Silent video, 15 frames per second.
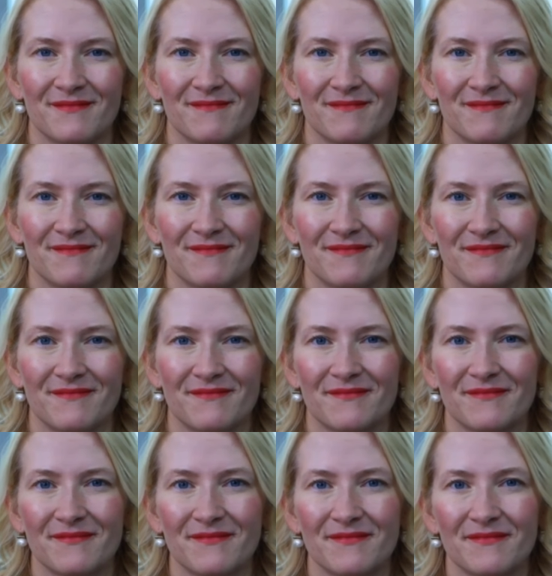
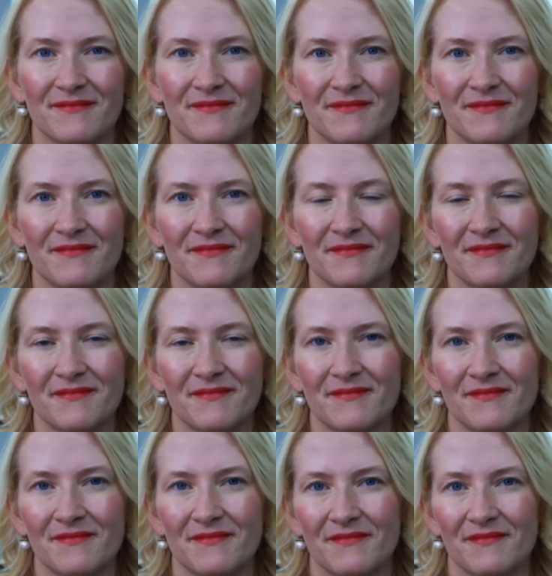
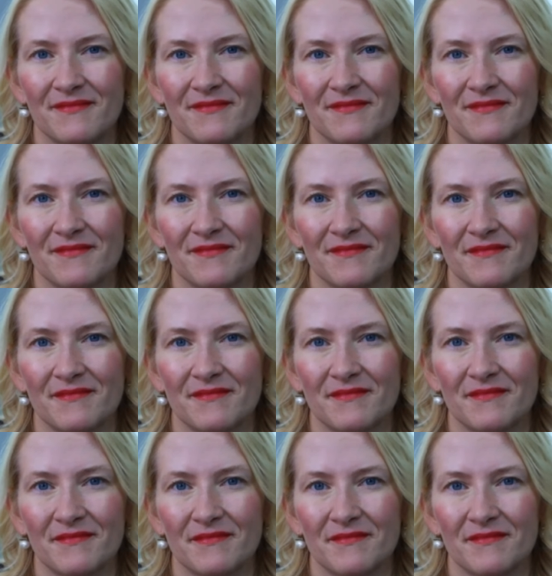
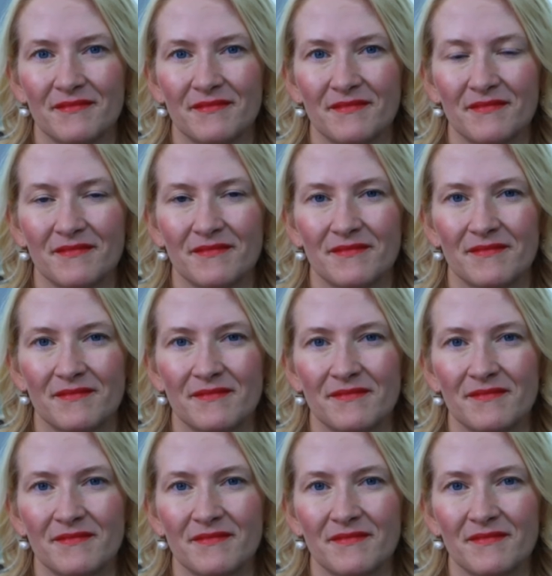
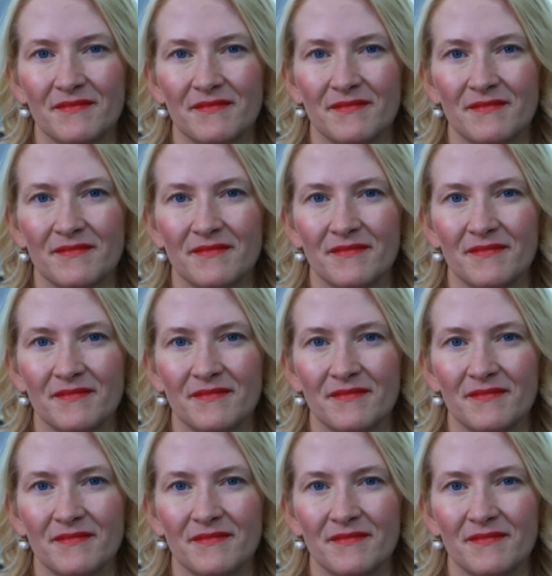This person isn't speaking.